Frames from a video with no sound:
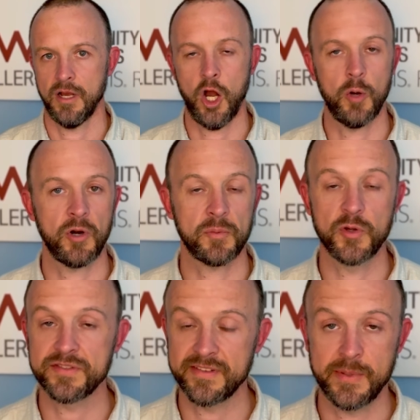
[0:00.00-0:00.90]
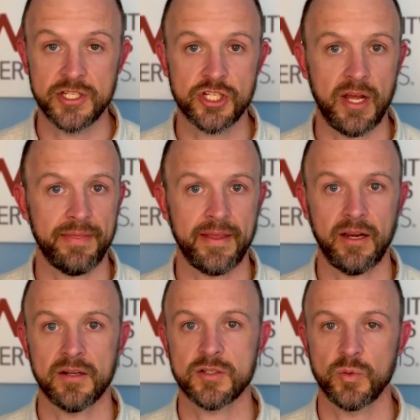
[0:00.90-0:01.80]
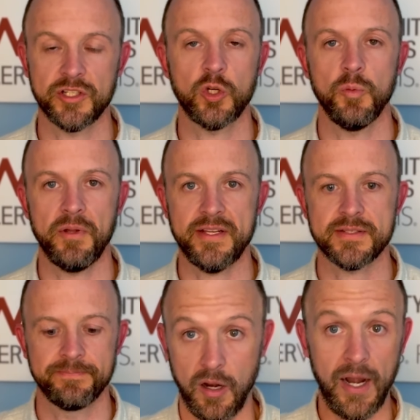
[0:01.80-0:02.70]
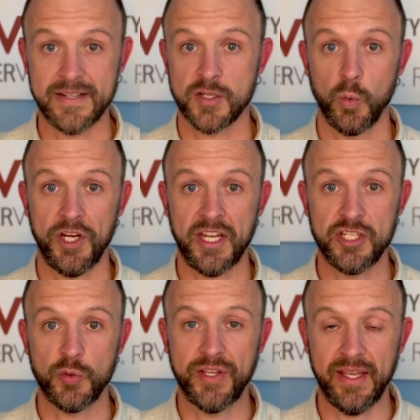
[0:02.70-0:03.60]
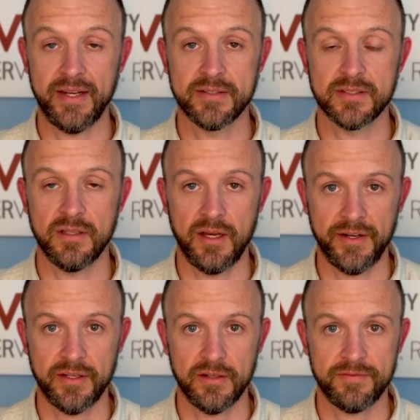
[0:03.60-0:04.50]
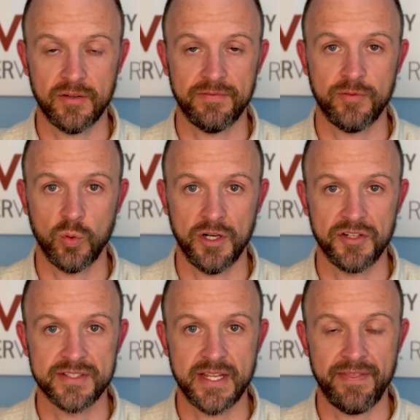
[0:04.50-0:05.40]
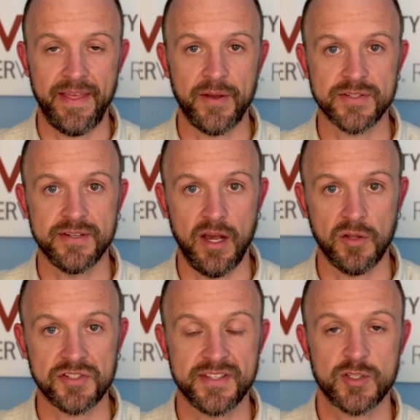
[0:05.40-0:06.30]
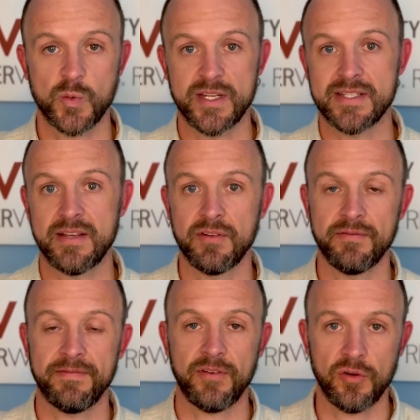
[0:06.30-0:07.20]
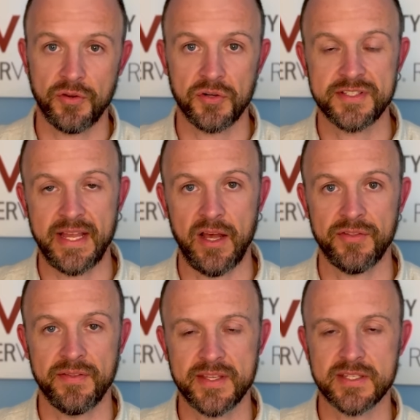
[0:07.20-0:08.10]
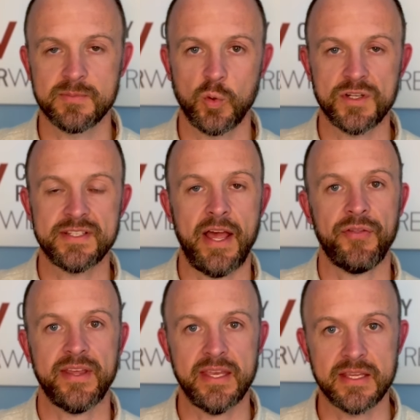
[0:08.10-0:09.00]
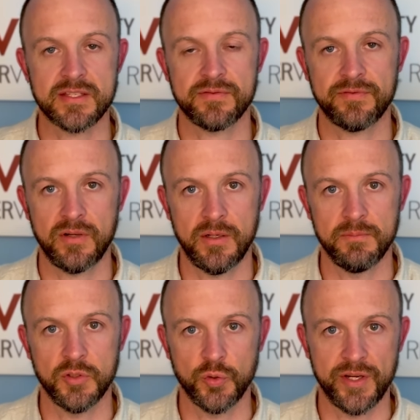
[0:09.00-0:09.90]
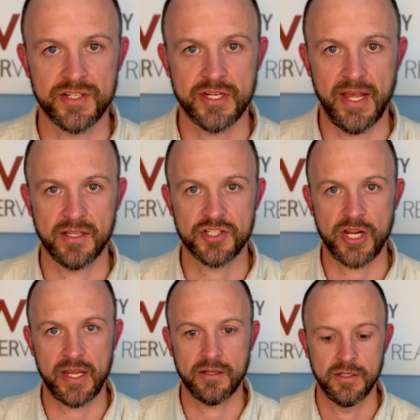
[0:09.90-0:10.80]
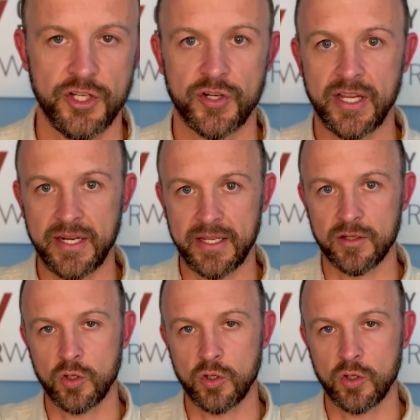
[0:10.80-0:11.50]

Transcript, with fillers: Hallmark movies have been shot there. It's a really cool place. All right, so what can you get in Dahlonega for four hundred ten thousand dollars? This one is even further south, and this is more southeast from Blue Ridge and Ellijay. You're getting